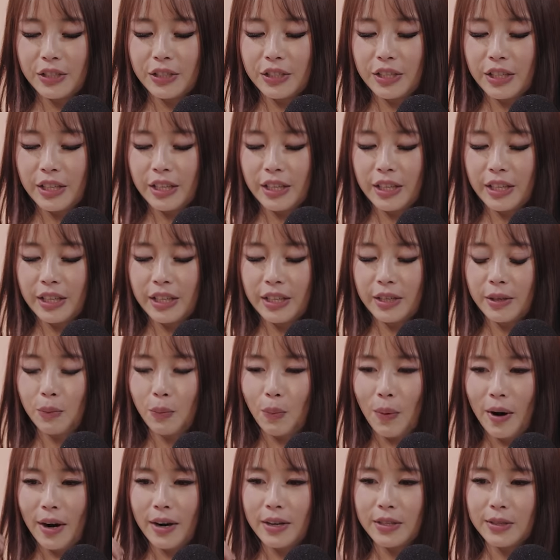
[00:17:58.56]
she
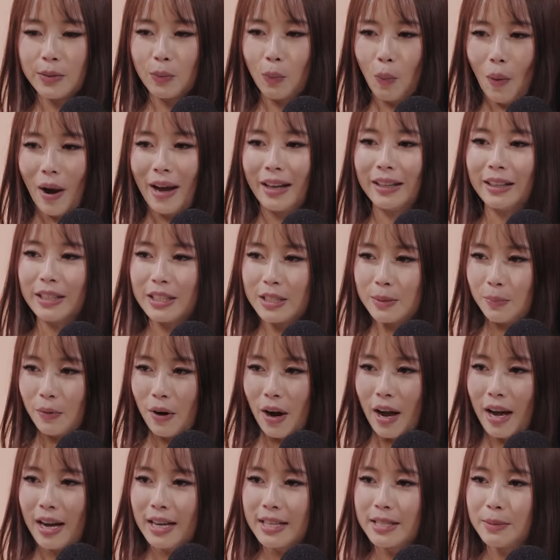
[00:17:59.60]
wears wireless
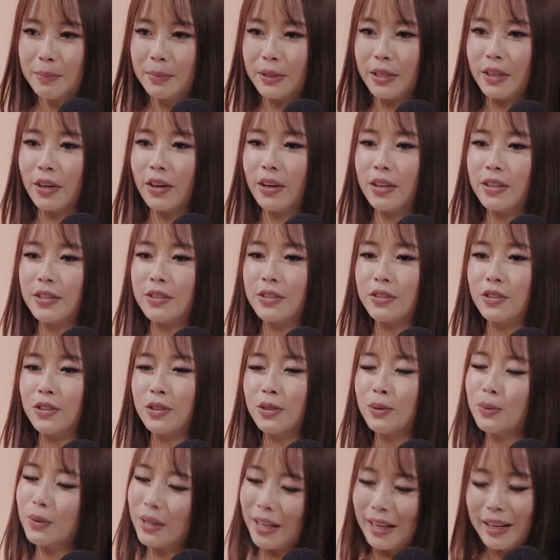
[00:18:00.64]
bras
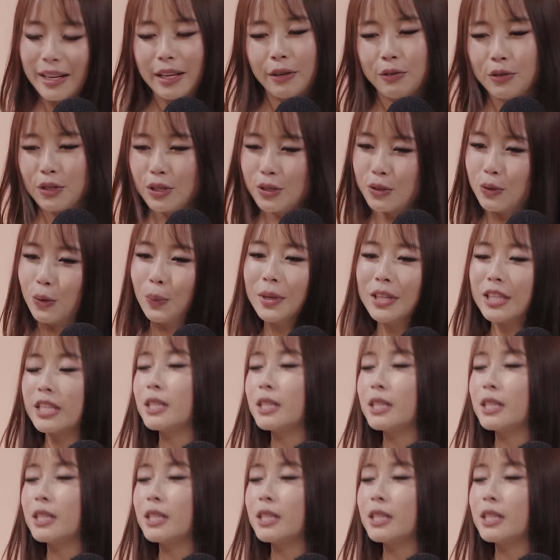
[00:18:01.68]
because if she's doing